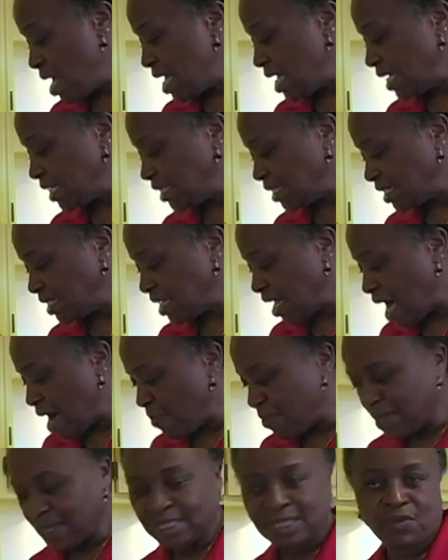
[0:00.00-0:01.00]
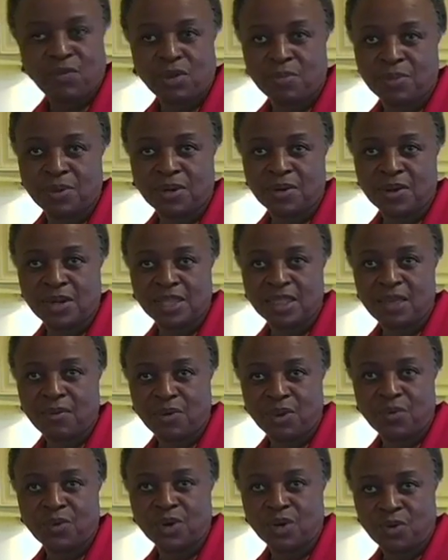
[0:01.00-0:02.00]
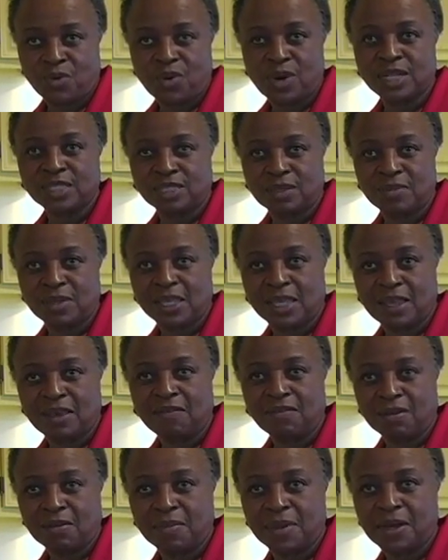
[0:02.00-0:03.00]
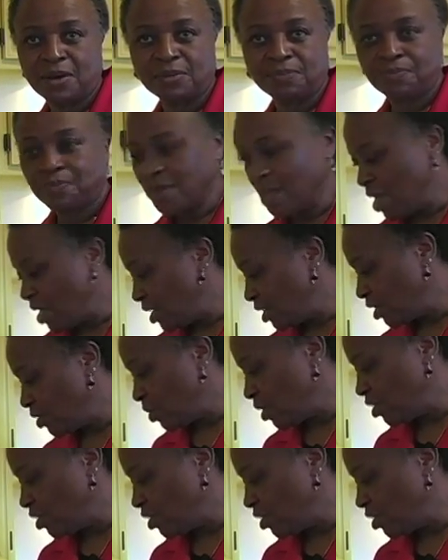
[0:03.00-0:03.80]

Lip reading: It's the toppings that we put on it that we want to watch and be careful about. So